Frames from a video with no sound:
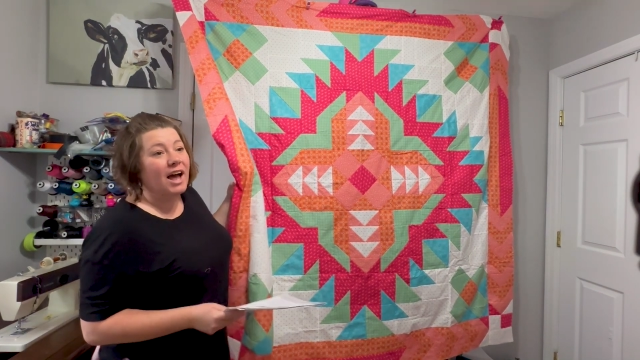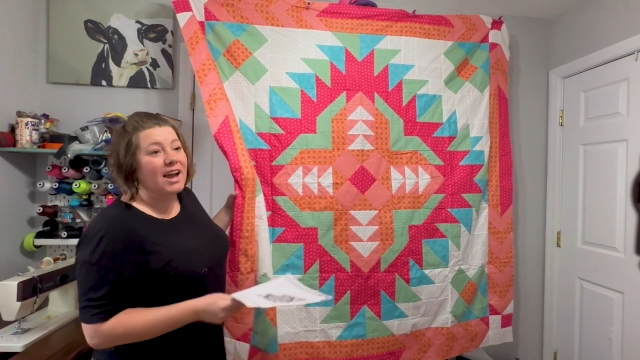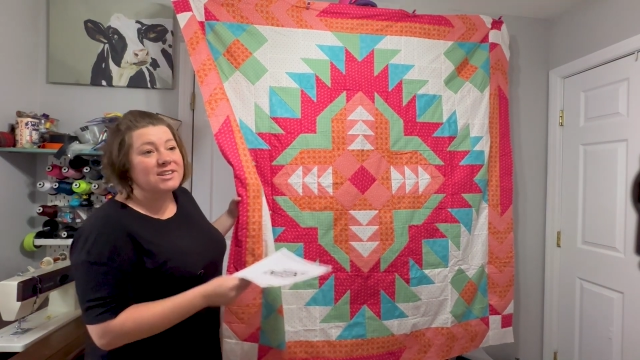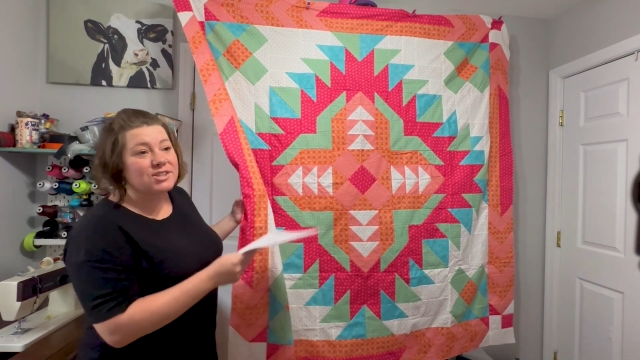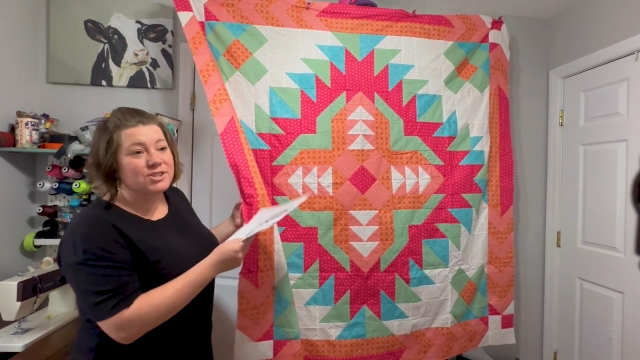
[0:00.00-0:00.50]

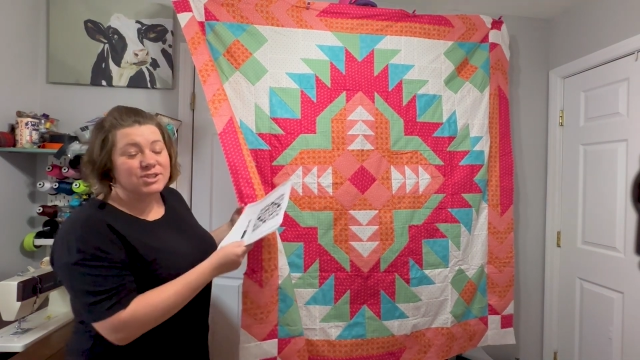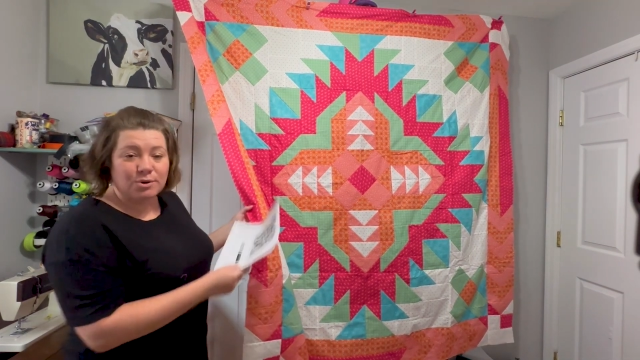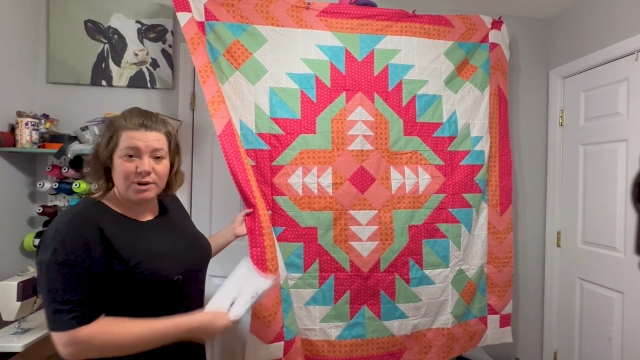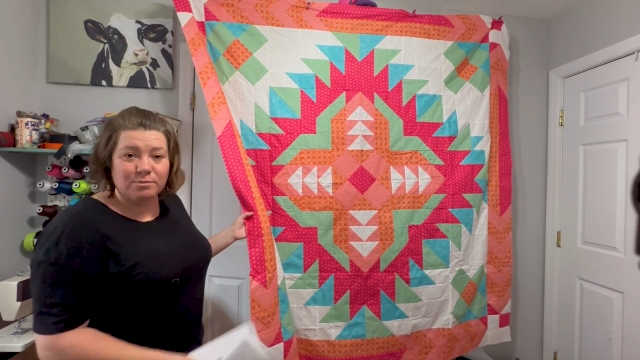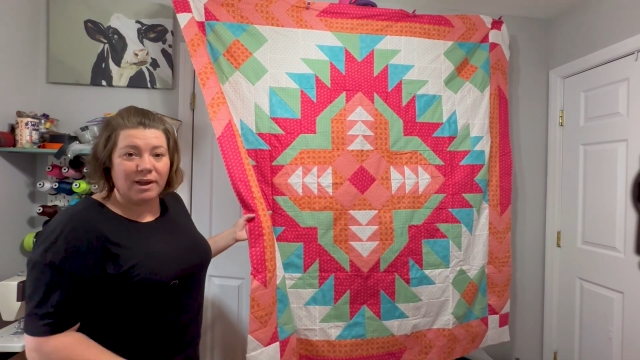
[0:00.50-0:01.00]
I just
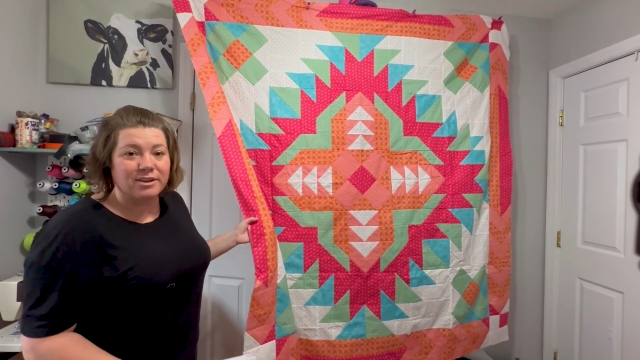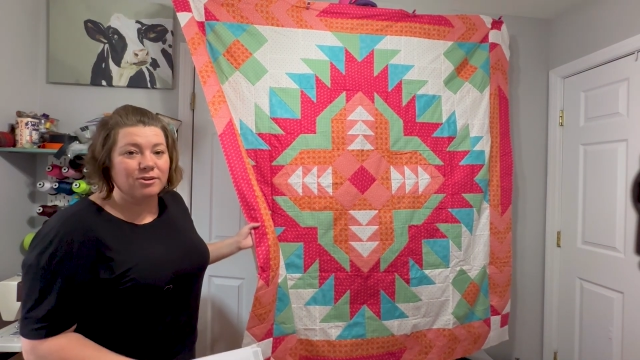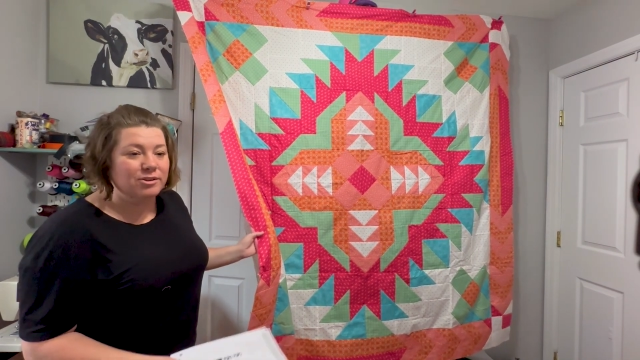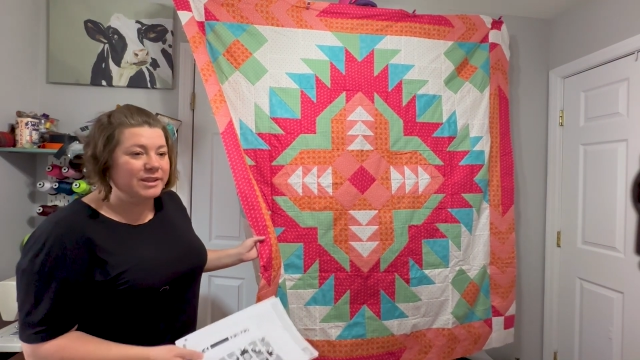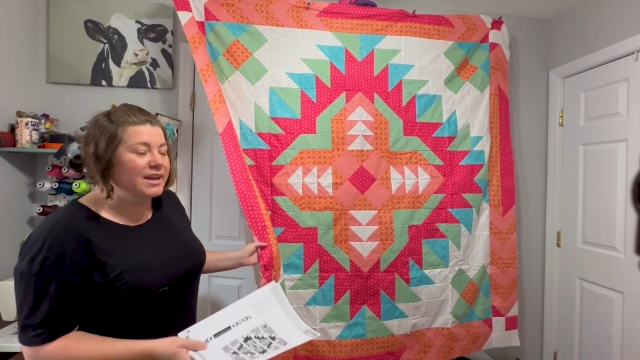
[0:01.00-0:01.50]
sewed it
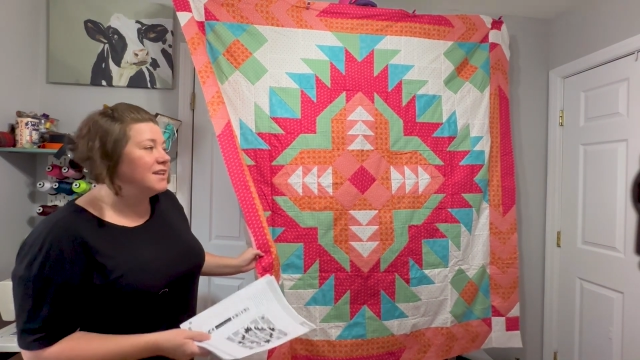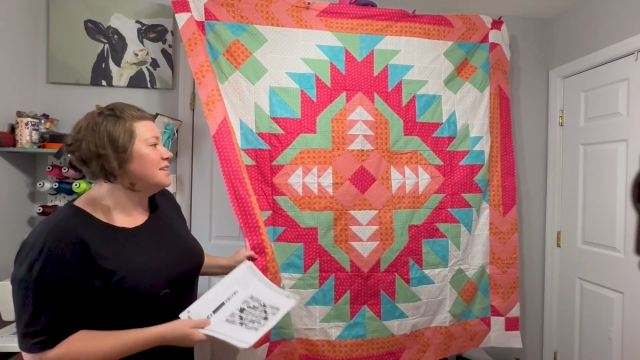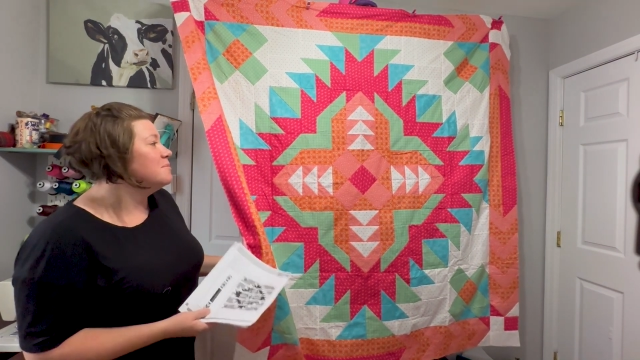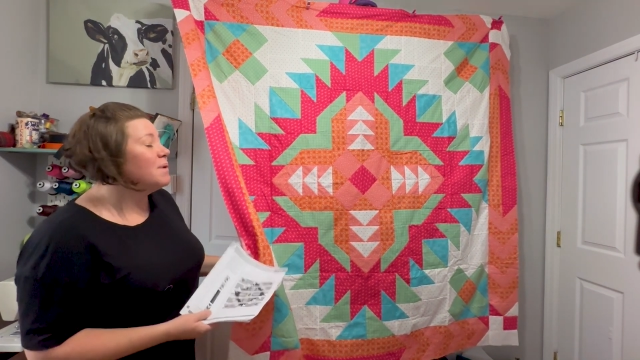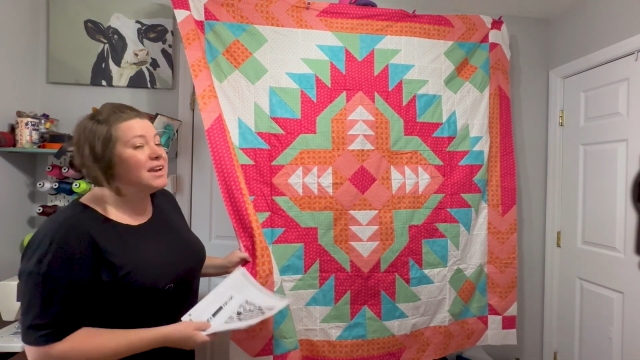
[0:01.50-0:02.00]
regularly. I
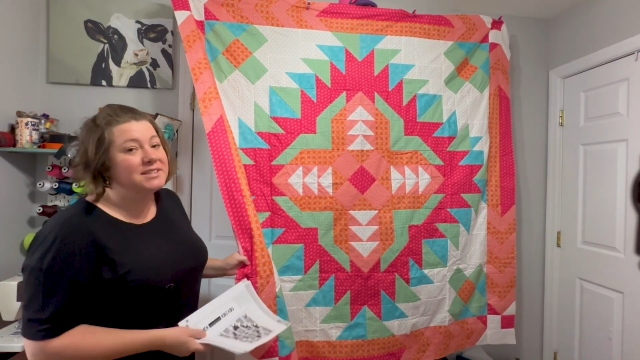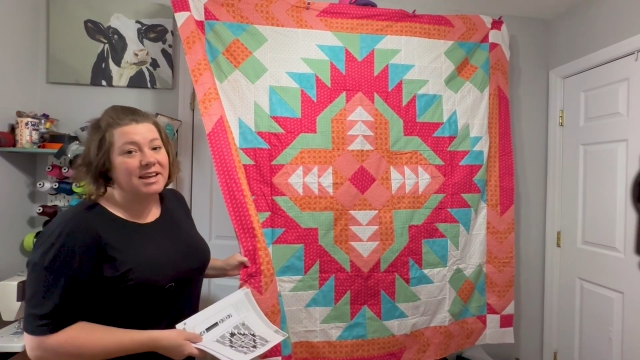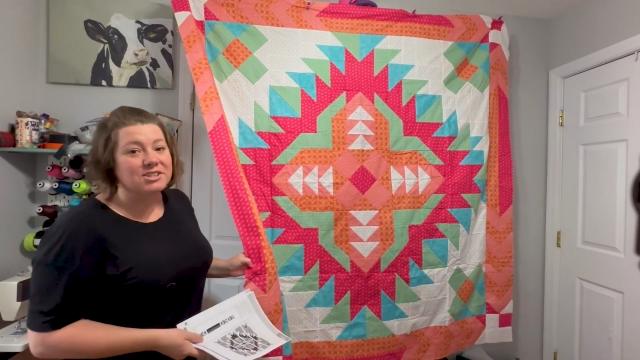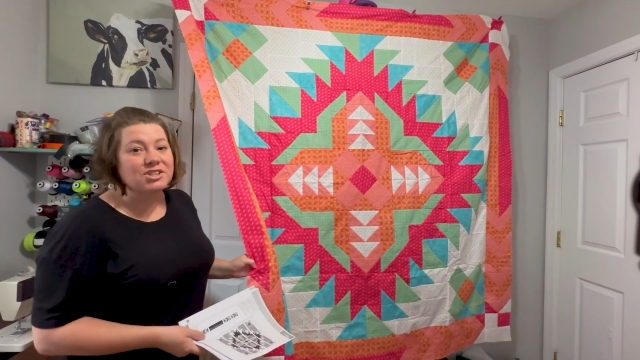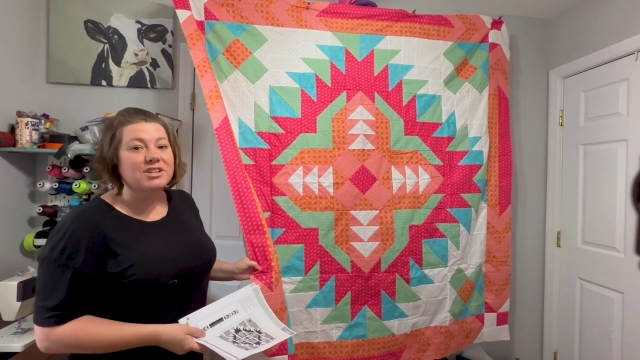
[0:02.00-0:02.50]
didn't pay
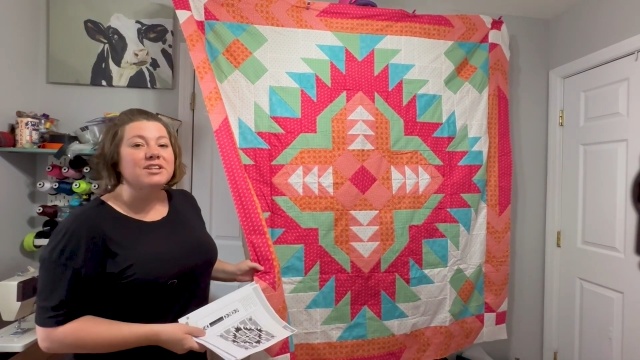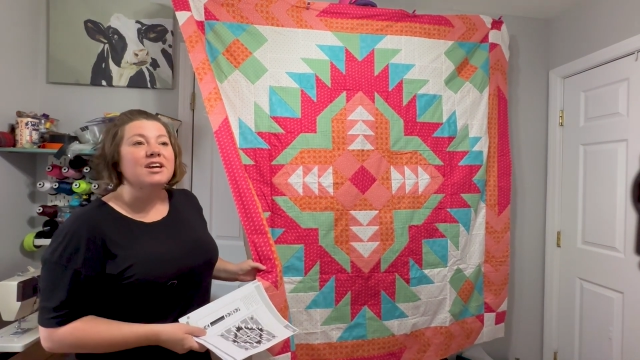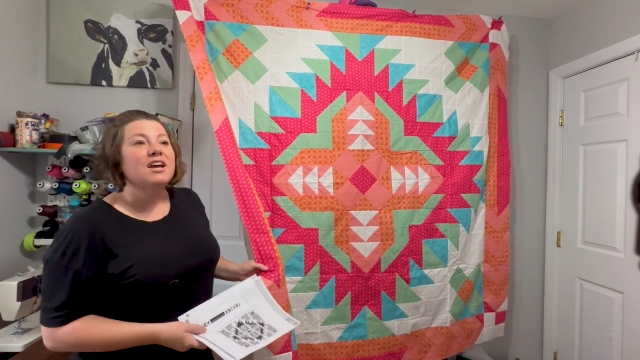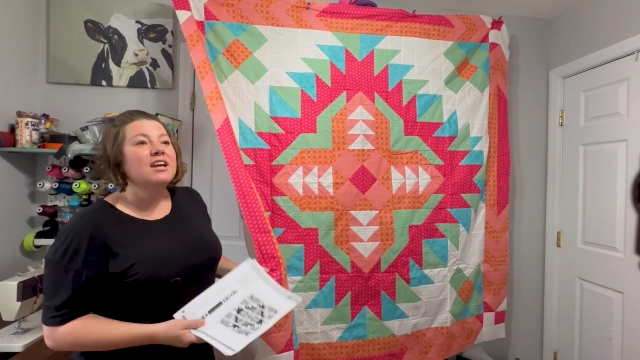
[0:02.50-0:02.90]
attention,